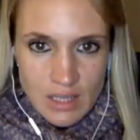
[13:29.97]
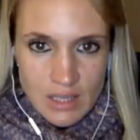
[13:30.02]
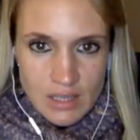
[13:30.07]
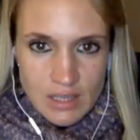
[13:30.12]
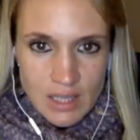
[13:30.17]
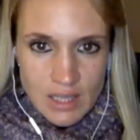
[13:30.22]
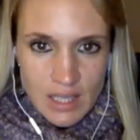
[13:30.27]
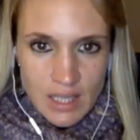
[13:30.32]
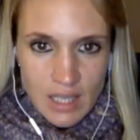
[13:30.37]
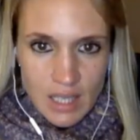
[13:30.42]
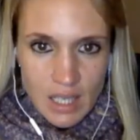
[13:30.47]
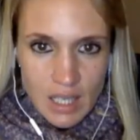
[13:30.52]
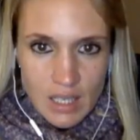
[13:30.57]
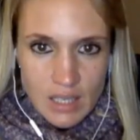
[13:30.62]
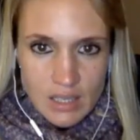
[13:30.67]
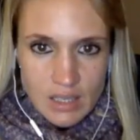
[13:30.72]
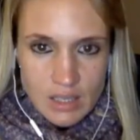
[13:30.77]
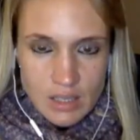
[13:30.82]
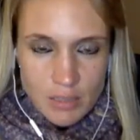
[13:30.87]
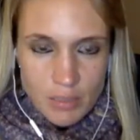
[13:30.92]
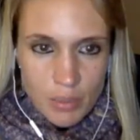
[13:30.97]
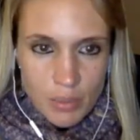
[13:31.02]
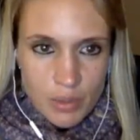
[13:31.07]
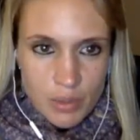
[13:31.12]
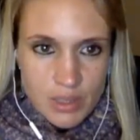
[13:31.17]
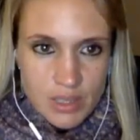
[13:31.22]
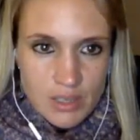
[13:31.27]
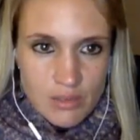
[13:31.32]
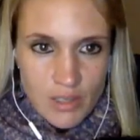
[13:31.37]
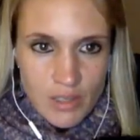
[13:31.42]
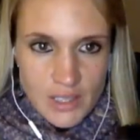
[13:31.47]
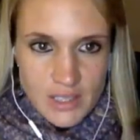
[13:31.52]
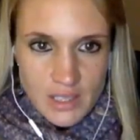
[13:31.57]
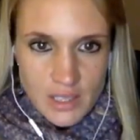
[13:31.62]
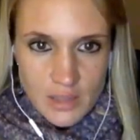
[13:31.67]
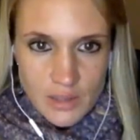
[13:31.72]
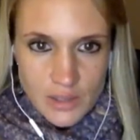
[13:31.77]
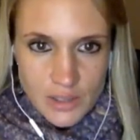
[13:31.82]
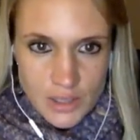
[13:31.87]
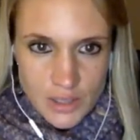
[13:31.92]
saying unsupported
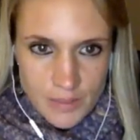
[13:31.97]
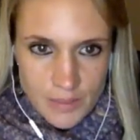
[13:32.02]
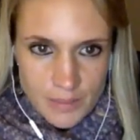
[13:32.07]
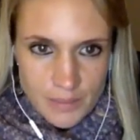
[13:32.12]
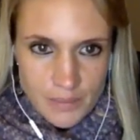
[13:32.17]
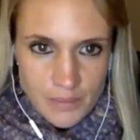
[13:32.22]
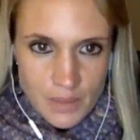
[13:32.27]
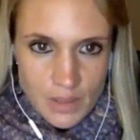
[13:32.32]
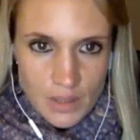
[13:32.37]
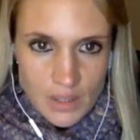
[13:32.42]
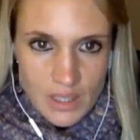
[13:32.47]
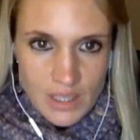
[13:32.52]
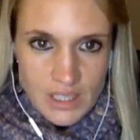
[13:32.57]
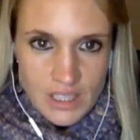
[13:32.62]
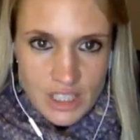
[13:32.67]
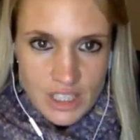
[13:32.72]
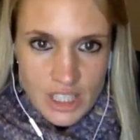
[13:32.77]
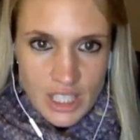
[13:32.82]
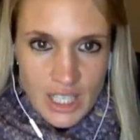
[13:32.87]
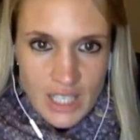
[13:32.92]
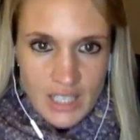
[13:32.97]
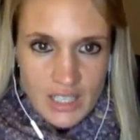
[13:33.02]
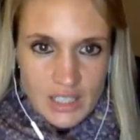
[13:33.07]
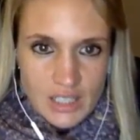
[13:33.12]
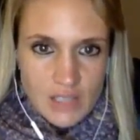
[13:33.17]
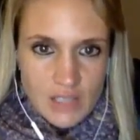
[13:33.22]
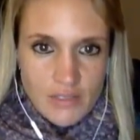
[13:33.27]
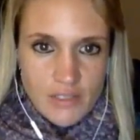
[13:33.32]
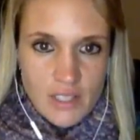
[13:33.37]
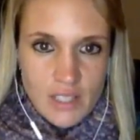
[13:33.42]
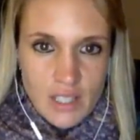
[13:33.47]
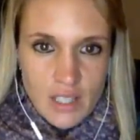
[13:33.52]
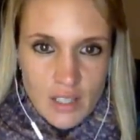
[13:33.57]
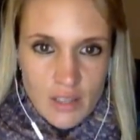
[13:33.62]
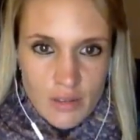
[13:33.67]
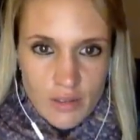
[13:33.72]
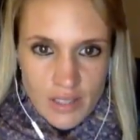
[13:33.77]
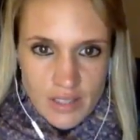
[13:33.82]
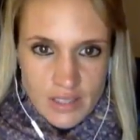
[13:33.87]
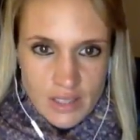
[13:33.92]
resolution. You need to change the
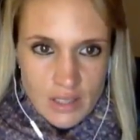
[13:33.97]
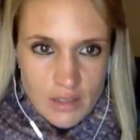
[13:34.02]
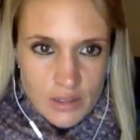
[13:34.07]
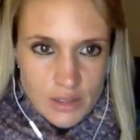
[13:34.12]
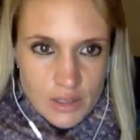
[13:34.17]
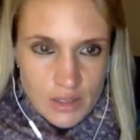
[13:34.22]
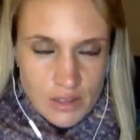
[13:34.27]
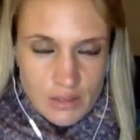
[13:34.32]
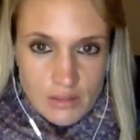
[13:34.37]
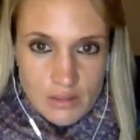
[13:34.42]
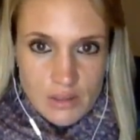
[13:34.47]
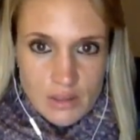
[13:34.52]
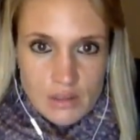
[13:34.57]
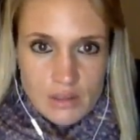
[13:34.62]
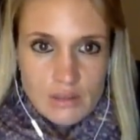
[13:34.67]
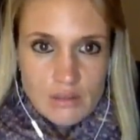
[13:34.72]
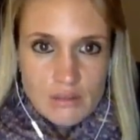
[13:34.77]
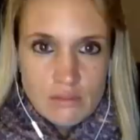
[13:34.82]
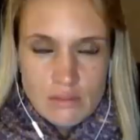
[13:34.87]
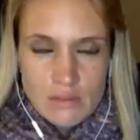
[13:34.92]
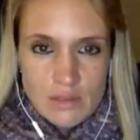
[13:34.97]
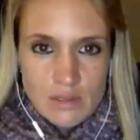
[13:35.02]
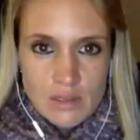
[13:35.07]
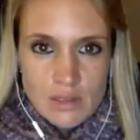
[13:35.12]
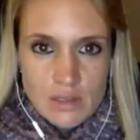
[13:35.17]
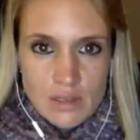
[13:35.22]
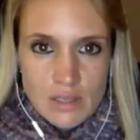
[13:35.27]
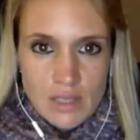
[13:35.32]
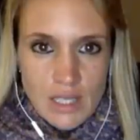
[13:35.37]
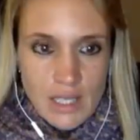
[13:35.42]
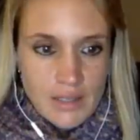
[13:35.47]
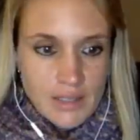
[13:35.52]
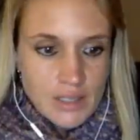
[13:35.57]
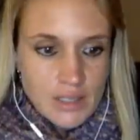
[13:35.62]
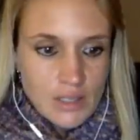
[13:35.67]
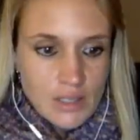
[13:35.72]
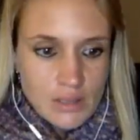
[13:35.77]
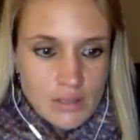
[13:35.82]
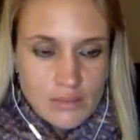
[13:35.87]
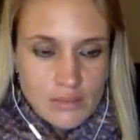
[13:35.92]
video resolution. Now it's
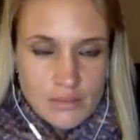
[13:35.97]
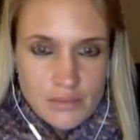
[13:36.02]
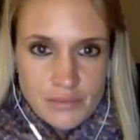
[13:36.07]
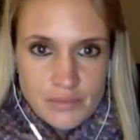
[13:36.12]
gone.